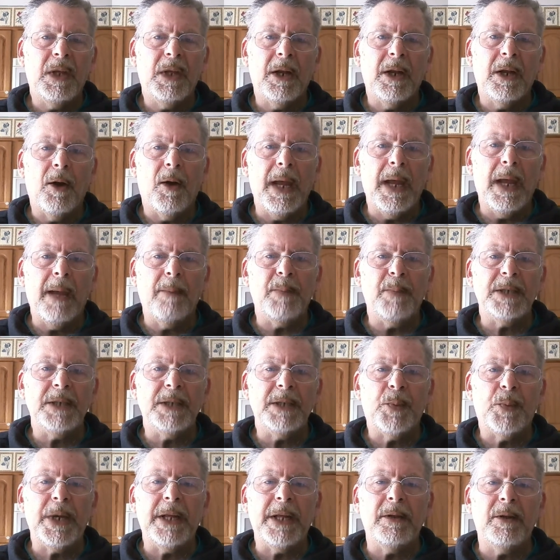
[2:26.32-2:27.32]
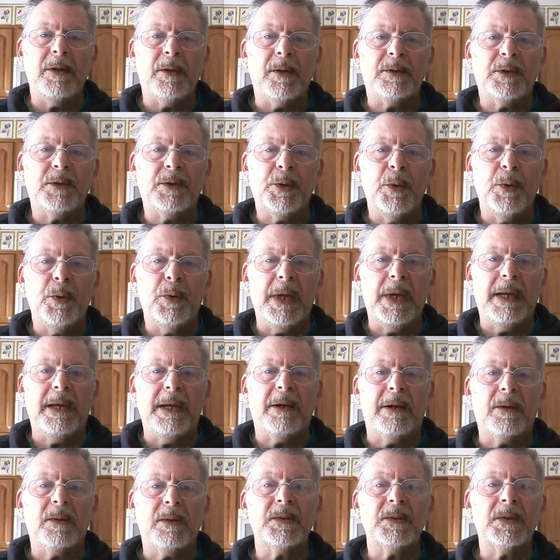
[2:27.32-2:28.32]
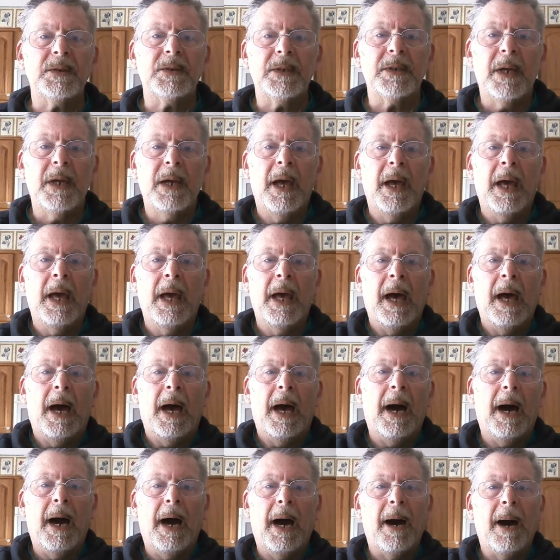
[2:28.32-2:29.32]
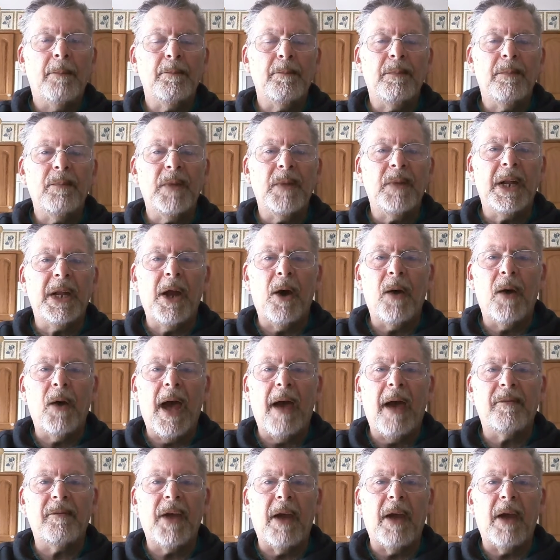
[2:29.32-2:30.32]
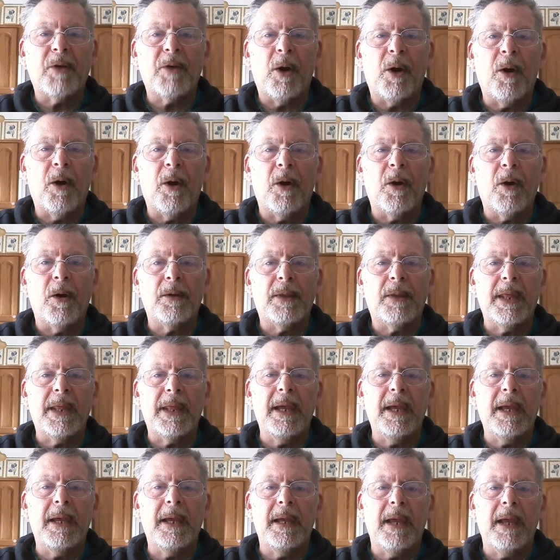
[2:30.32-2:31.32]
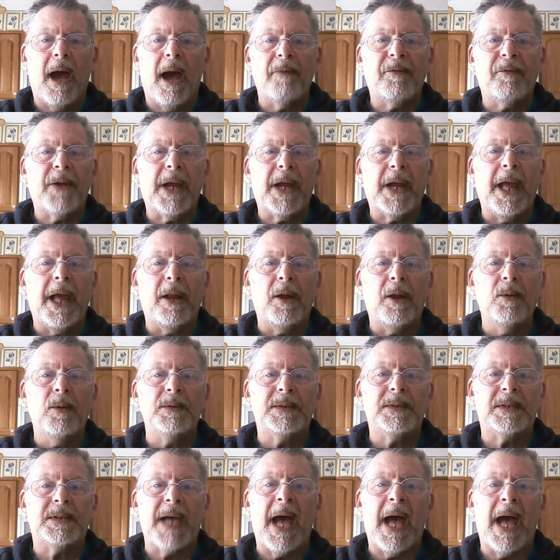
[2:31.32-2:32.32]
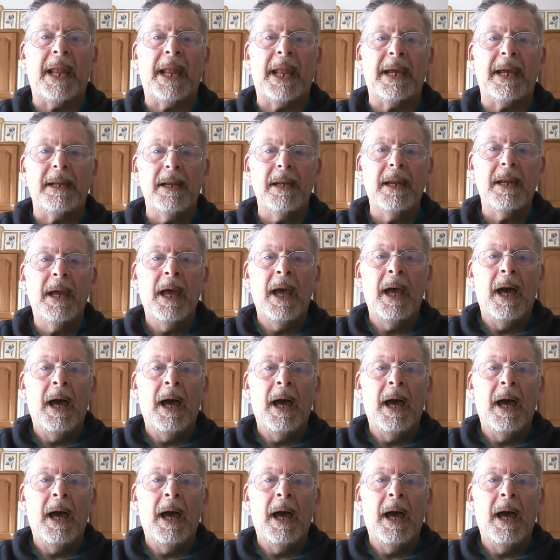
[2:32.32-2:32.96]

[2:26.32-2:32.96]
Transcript: between your two ears. Have you ever heard I forget who said it,